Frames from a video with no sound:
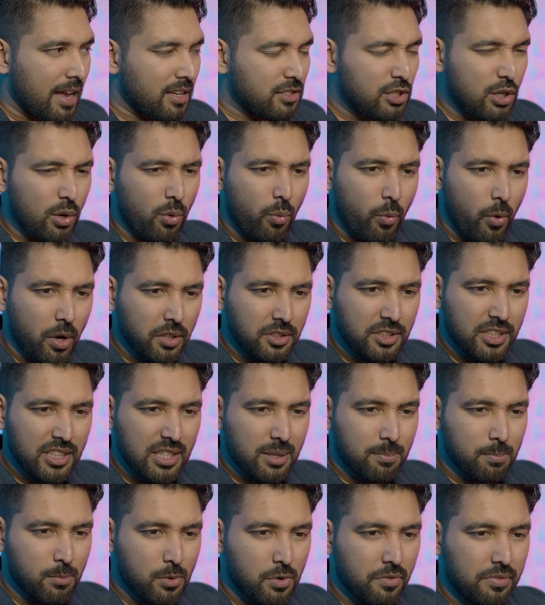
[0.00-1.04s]
As you're
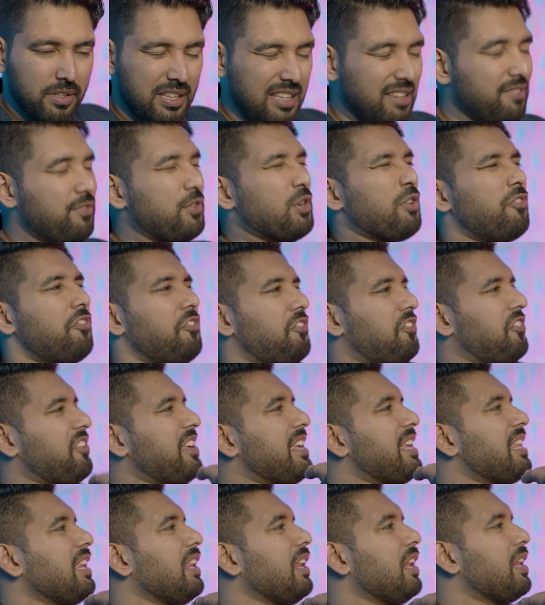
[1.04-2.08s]
watching a movie, if you
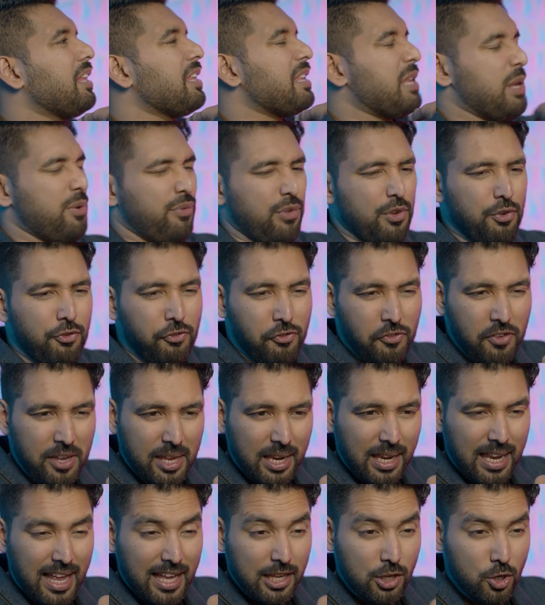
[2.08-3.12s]

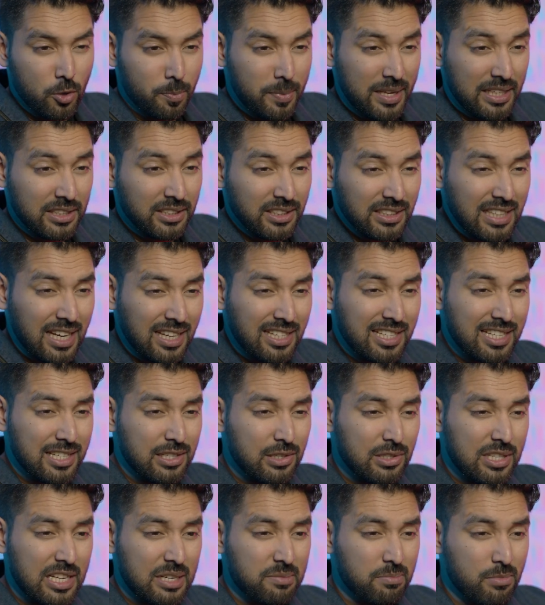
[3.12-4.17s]
feel like you're being sucked
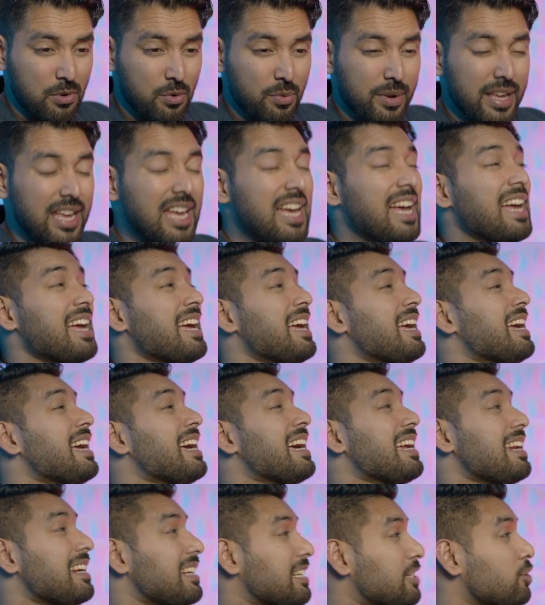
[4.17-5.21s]
into that movie,
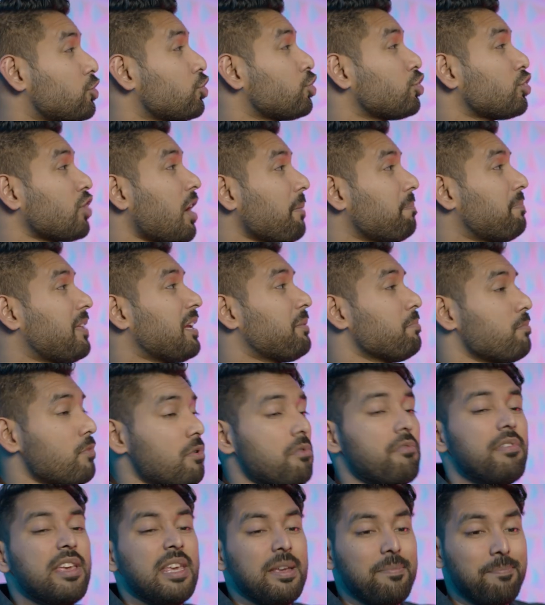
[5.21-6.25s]
stop that
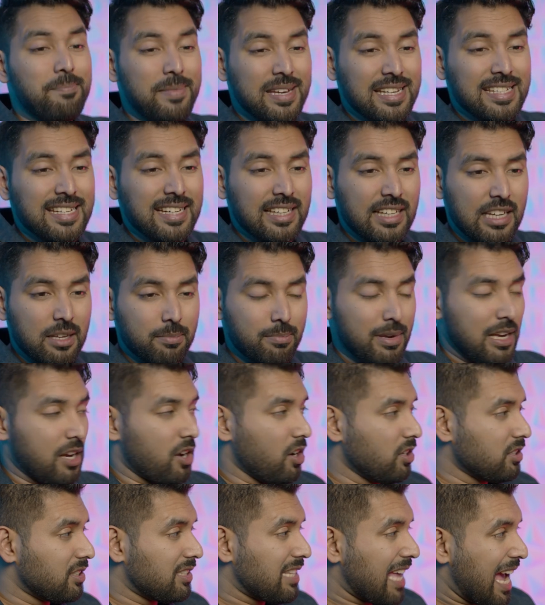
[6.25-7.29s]
movie immediately,
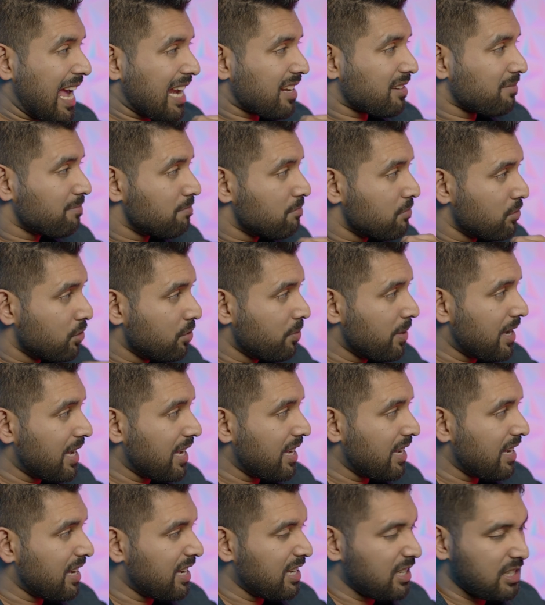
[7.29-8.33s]
because that
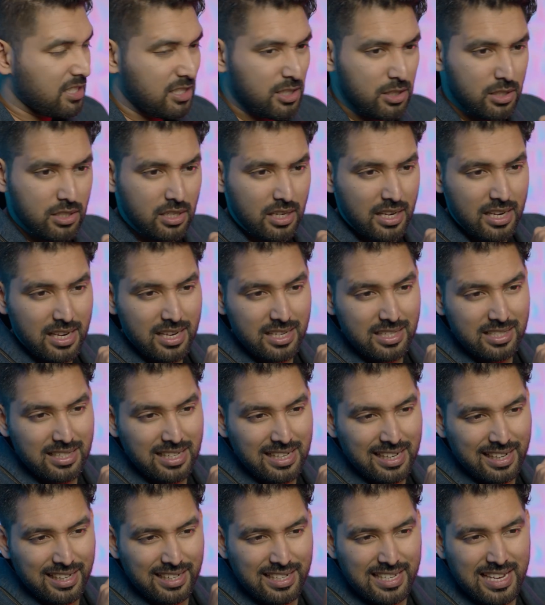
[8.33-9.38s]
movie is
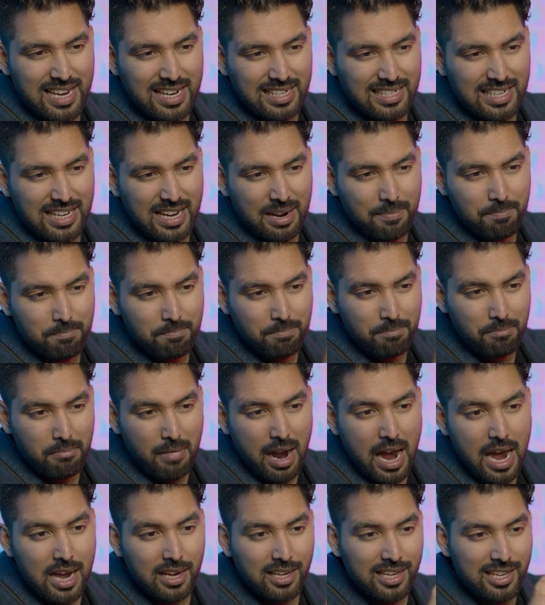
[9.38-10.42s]
creating a
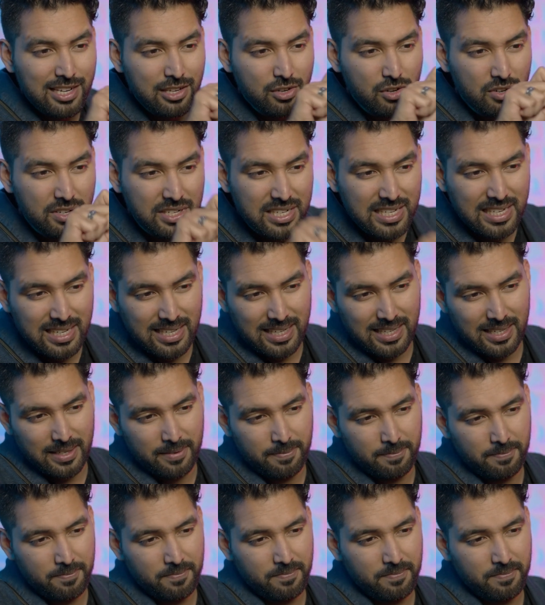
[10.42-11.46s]
mark in your DNA.